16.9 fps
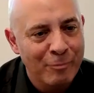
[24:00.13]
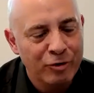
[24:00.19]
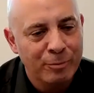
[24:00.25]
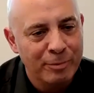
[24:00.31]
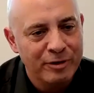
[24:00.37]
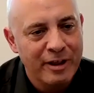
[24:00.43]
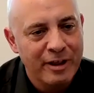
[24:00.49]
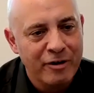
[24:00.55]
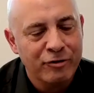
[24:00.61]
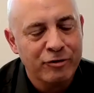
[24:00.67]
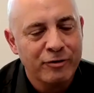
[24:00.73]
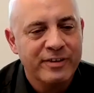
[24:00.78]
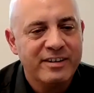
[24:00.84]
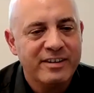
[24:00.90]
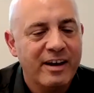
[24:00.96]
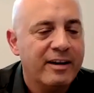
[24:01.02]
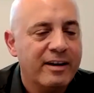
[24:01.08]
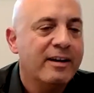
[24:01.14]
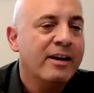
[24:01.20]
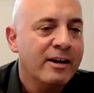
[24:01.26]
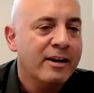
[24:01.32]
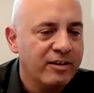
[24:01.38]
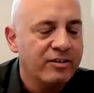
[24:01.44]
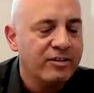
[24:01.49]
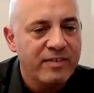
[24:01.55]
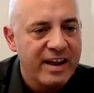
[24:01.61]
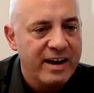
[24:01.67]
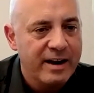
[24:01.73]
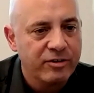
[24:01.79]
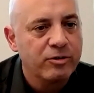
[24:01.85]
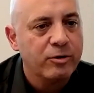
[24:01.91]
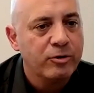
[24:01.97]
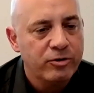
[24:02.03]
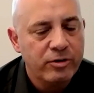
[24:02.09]
multiple letters of intent because of that
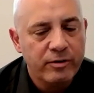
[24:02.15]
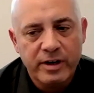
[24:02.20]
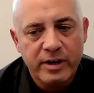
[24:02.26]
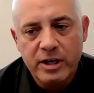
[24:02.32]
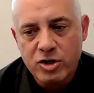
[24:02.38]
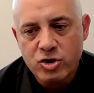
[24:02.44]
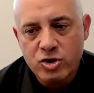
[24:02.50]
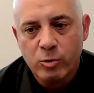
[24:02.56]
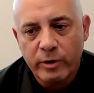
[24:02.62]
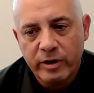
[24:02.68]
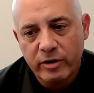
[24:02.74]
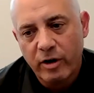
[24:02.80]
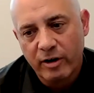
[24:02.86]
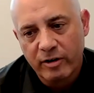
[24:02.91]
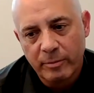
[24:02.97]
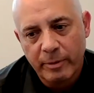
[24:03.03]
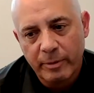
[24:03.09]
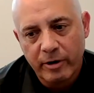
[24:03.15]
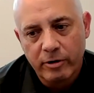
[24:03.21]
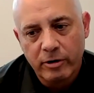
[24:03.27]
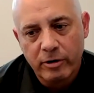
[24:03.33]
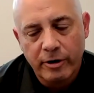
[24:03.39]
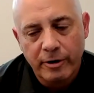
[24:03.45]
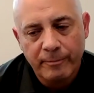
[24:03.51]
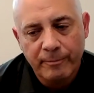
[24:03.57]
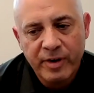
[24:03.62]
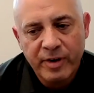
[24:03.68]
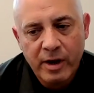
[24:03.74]
exclusivity issue we talked about earlier.